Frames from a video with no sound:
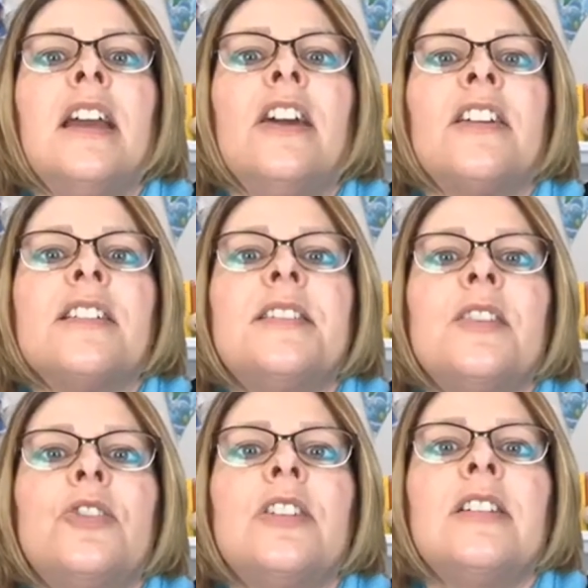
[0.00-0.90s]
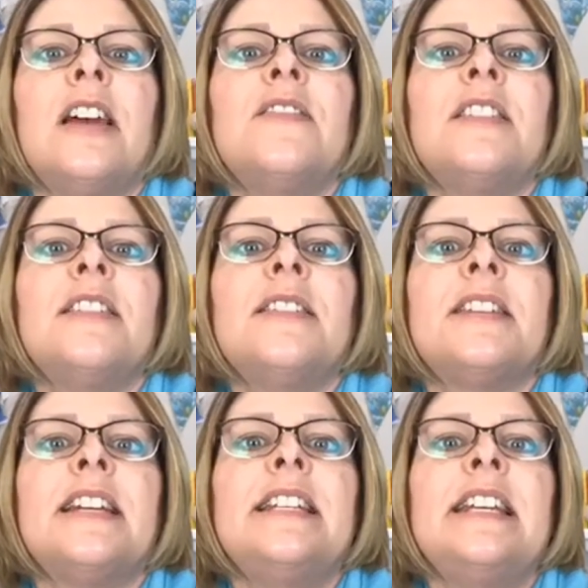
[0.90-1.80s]
Erica says she loves this
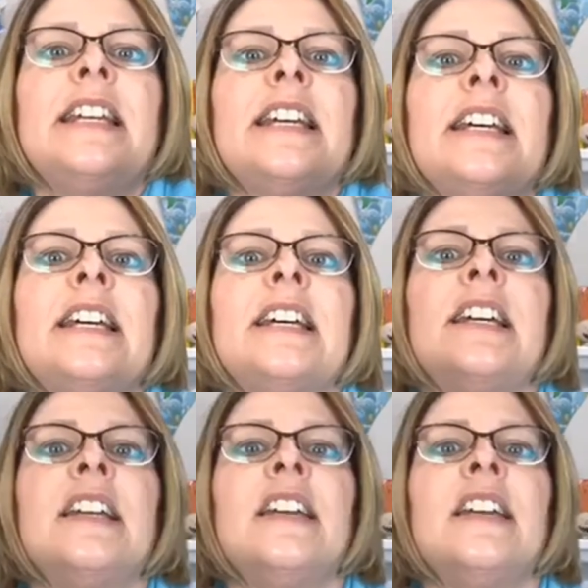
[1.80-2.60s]
idea.